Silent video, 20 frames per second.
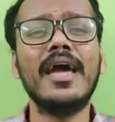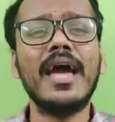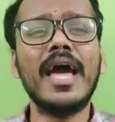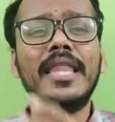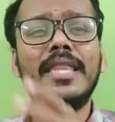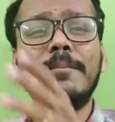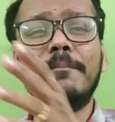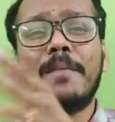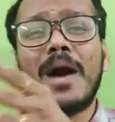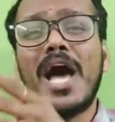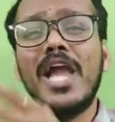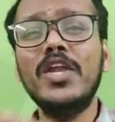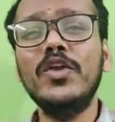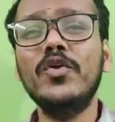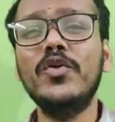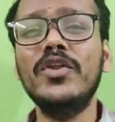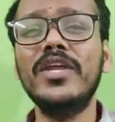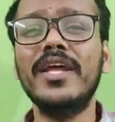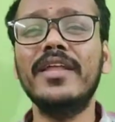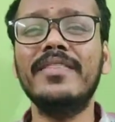and the
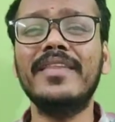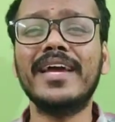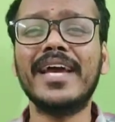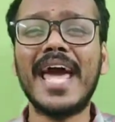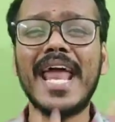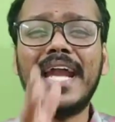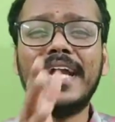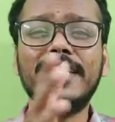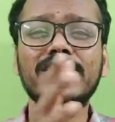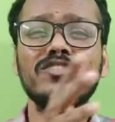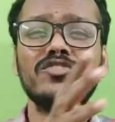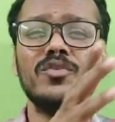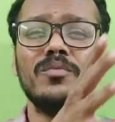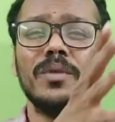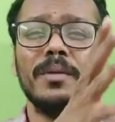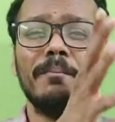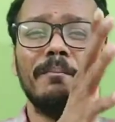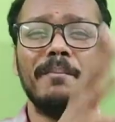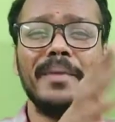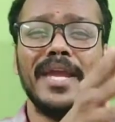malunion, the characters would
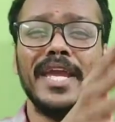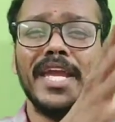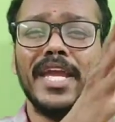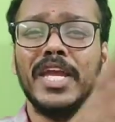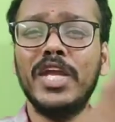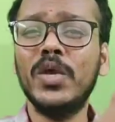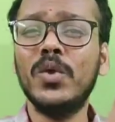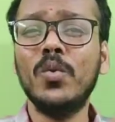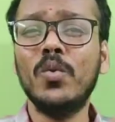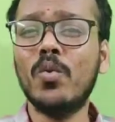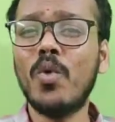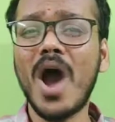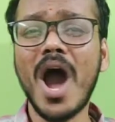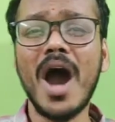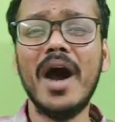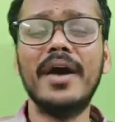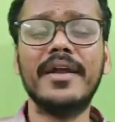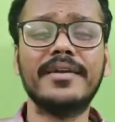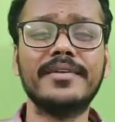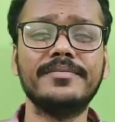be
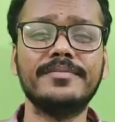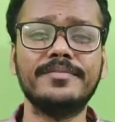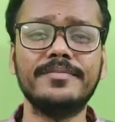PQR.